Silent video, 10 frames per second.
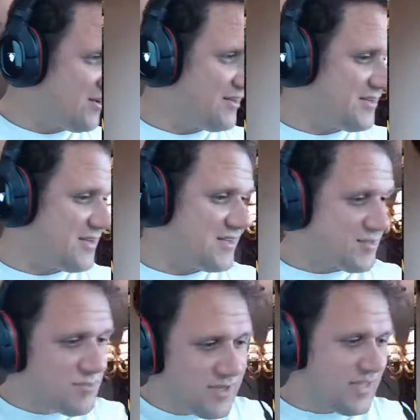all this is. This
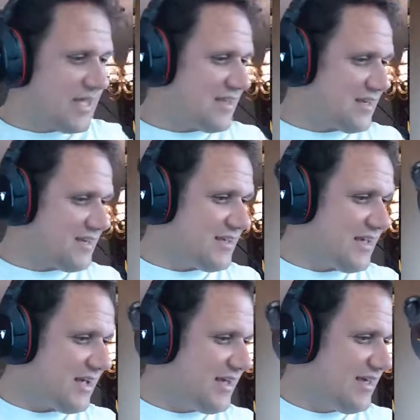really, at the end of the
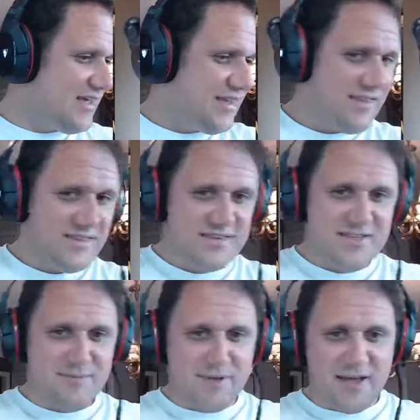day, this
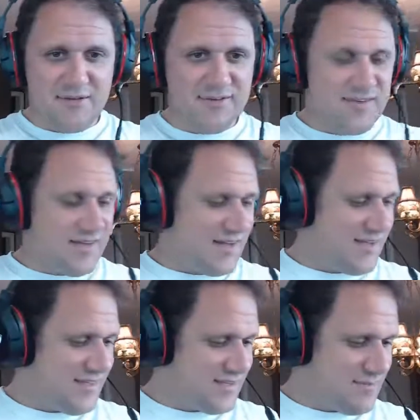is about
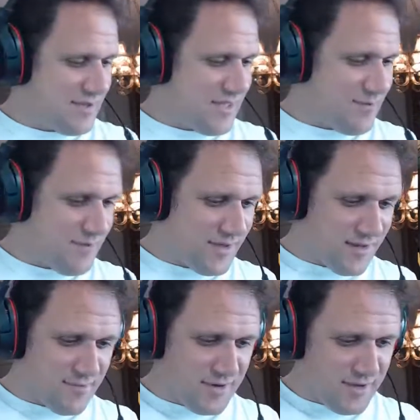keeping me
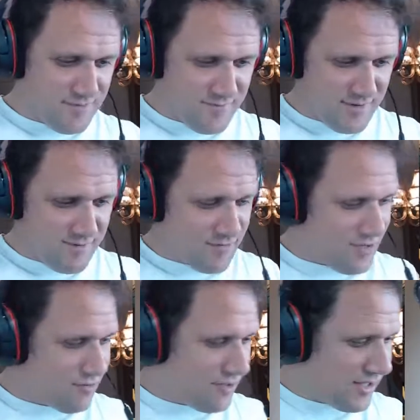company. I'm
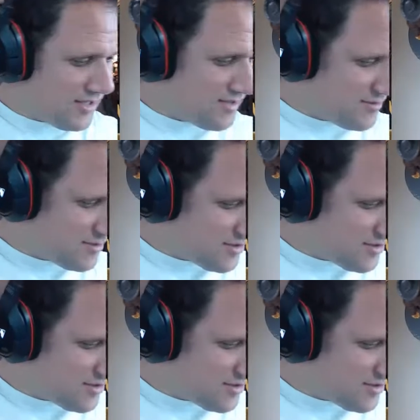lonely. I'm a